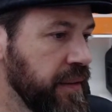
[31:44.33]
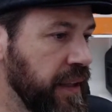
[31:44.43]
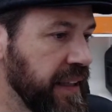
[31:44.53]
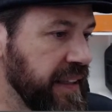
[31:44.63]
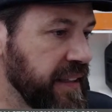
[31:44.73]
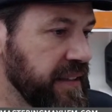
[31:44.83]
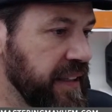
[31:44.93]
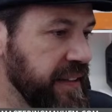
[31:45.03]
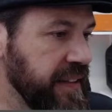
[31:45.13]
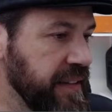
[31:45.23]
I guess
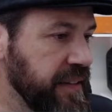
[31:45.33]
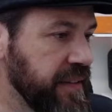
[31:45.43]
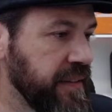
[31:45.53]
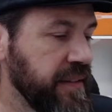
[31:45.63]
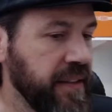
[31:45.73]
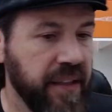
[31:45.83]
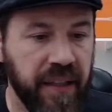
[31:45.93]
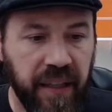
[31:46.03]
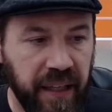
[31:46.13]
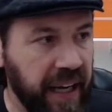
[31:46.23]
I didn't.
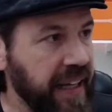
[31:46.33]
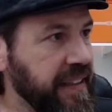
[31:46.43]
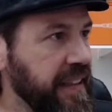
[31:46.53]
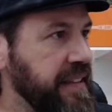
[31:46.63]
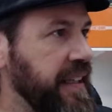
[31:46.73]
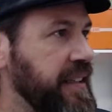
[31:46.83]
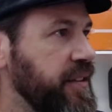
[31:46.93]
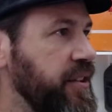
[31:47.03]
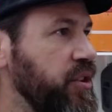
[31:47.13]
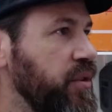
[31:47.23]
I need to
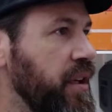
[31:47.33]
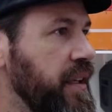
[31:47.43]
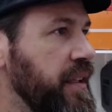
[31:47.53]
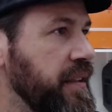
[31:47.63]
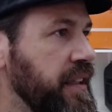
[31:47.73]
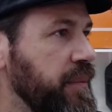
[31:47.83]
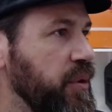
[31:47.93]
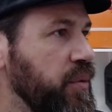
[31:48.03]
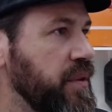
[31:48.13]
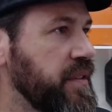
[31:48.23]
enter the URL. Give me
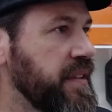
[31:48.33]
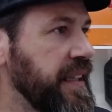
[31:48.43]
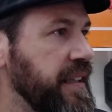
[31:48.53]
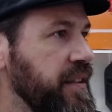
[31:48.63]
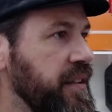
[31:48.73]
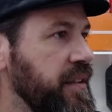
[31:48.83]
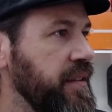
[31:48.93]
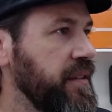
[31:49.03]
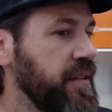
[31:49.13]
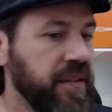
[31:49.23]
one second, y'all.
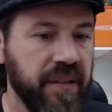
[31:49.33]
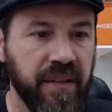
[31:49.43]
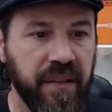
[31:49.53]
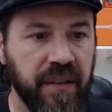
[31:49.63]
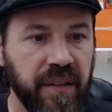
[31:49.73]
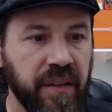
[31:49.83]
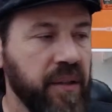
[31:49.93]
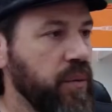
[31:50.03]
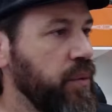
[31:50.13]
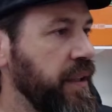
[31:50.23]

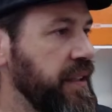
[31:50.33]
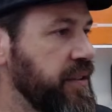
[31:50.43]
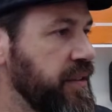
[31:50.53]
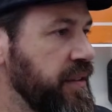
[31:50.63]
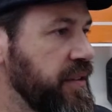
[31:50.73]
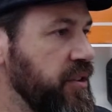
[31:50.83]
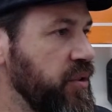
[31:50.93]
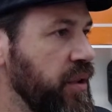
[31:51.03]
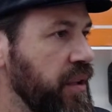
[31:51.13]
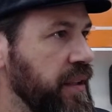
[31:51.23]
We'll enter this
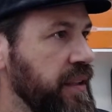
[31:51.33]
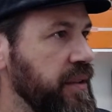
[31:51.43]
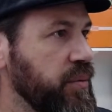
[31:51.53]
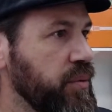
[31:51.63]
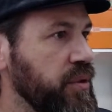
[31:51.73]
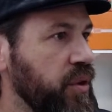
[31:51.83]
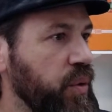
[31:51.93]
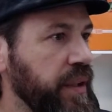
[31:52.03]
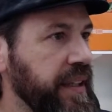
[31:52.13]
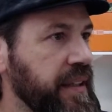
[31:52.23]
URL real
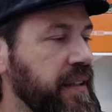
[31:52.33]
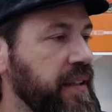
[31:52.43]
quick.